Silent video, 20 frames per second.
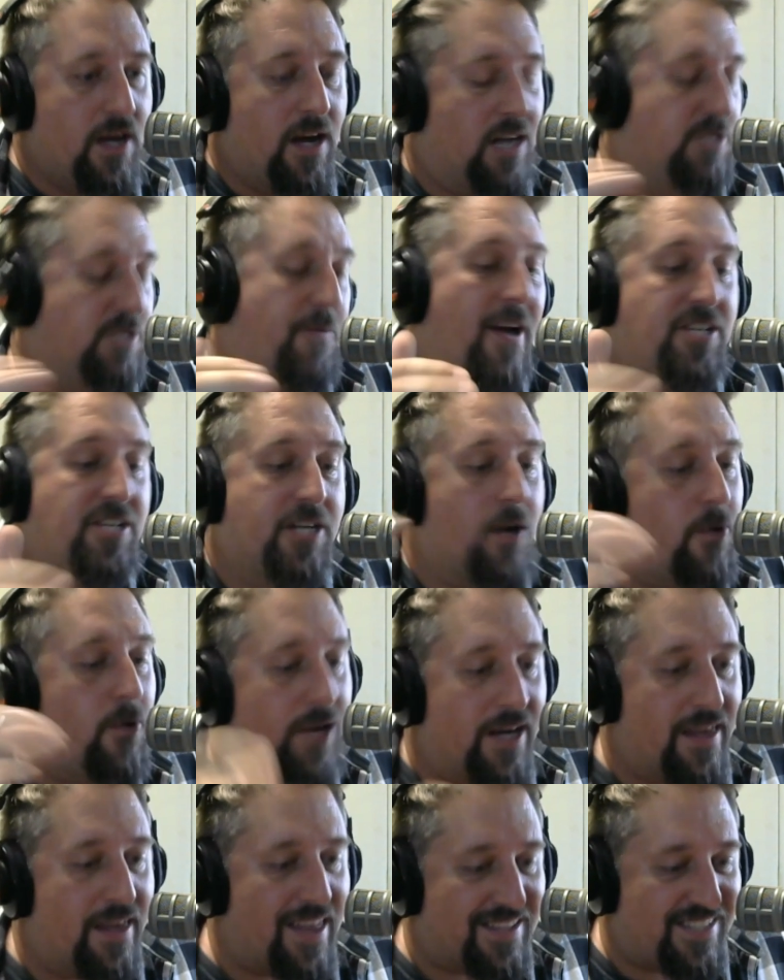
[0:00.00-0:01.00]
especially
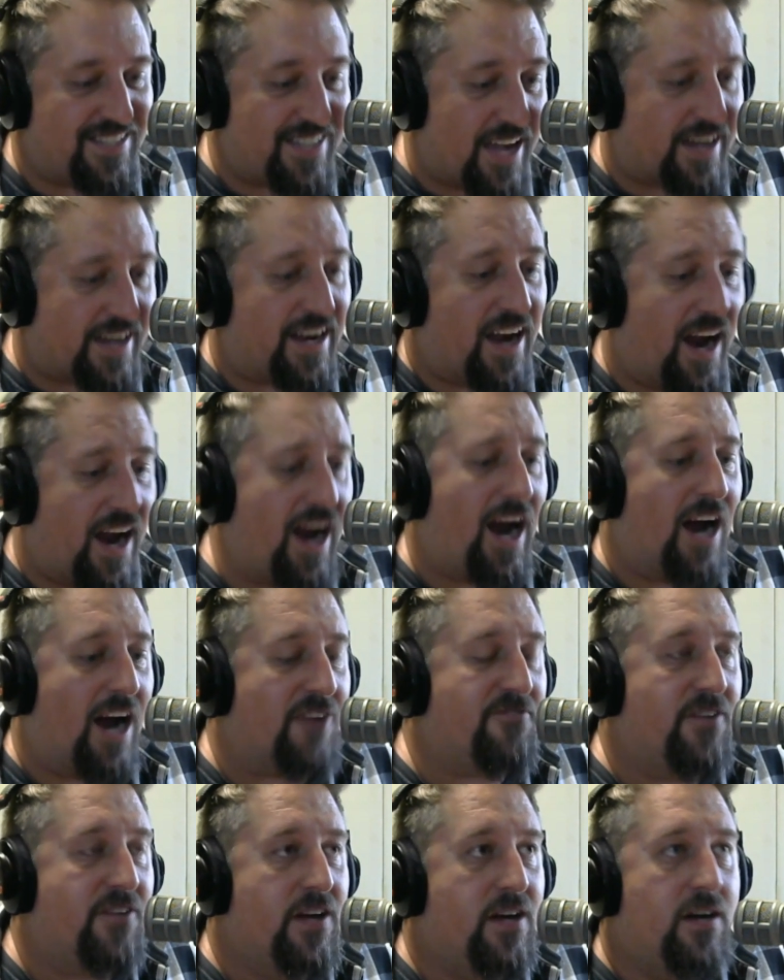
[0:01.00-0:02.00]
going into that second
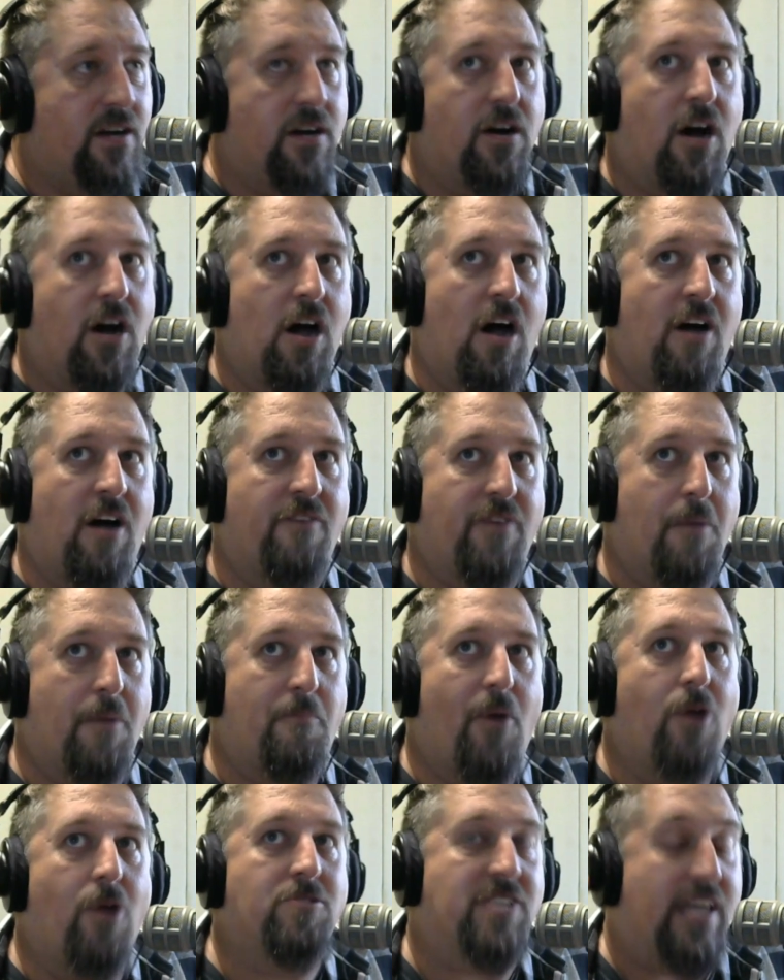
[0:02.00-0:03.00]
half, of
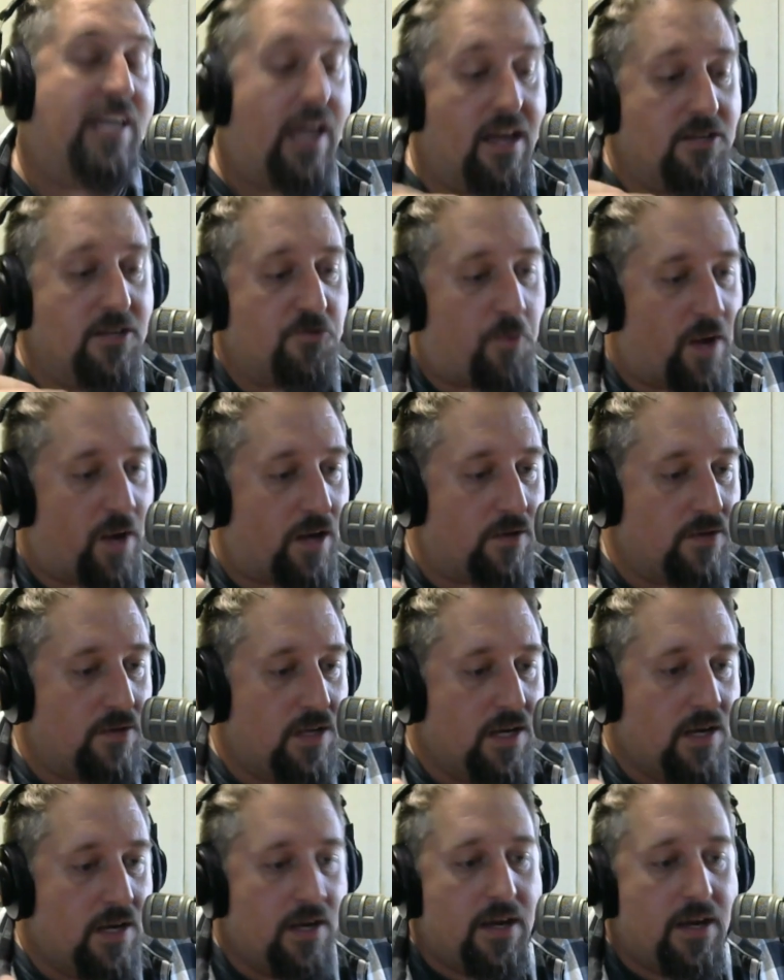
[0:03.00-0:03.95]
imposing his will.